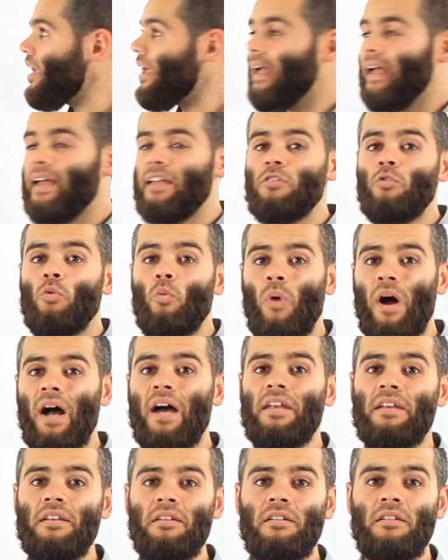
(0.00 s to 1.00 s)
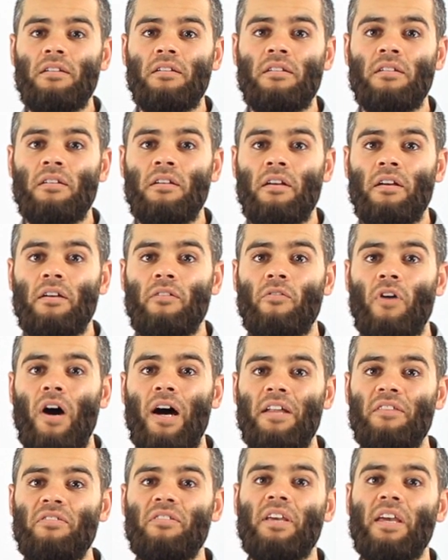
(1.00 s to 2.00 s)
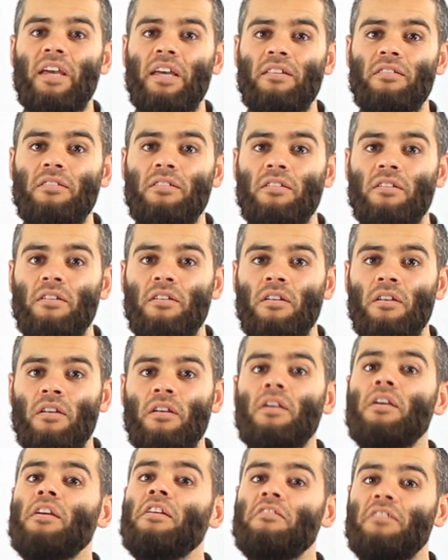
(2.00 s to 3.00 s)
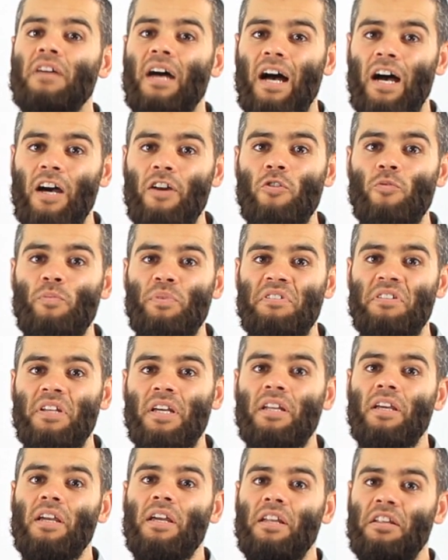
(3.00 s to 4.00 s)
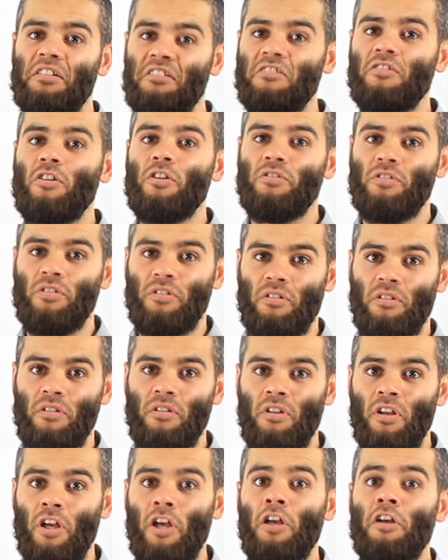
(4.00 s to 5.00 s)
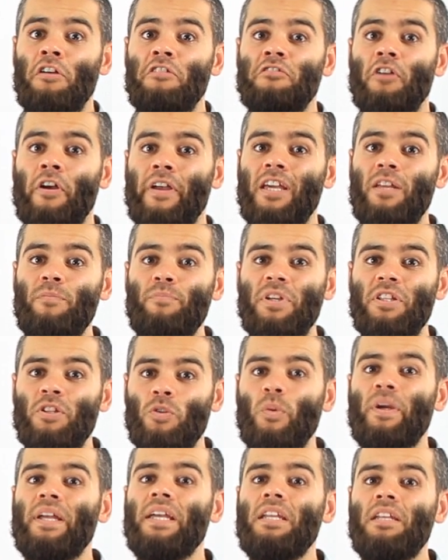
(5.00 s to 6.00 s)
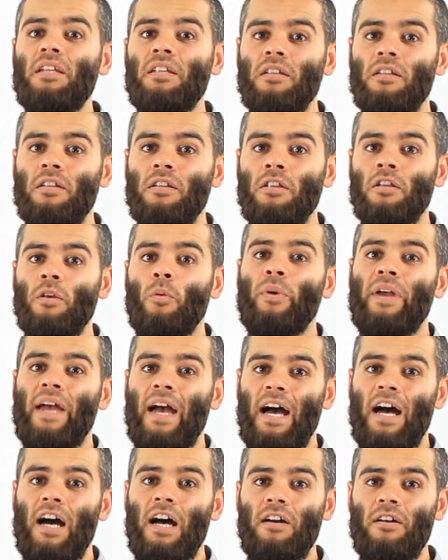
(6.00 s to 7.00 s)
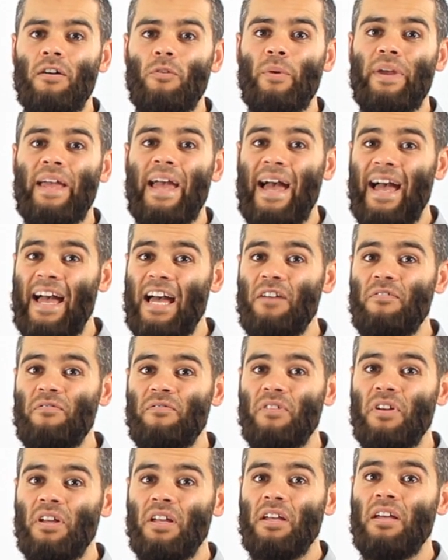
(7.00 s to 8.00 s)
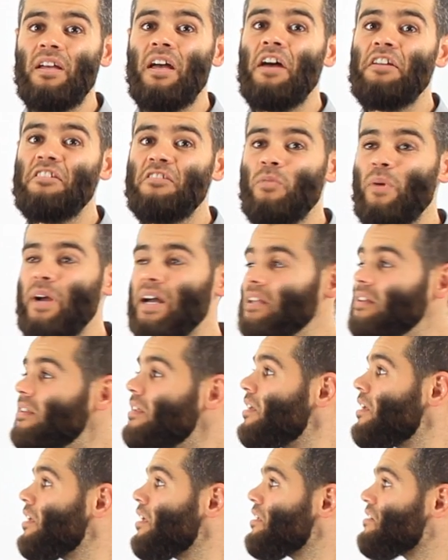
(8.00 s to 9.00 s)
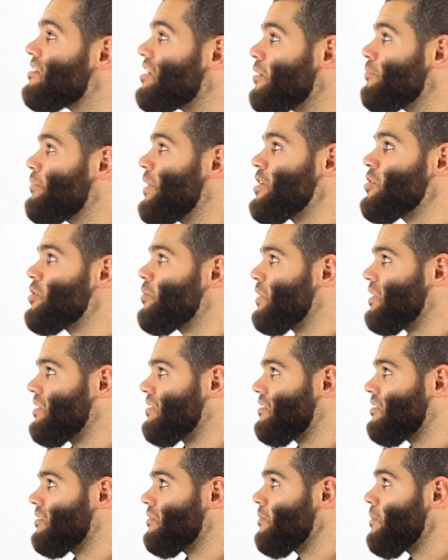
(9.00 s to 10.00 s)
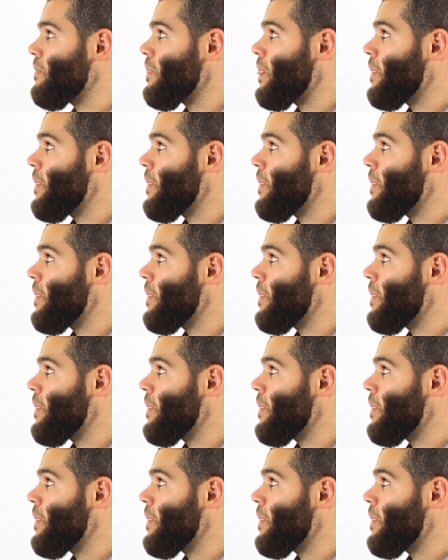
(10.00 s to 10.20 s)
and 1 right at the end is 100%, it is certain. So in between, we, ha we have as well some measurements.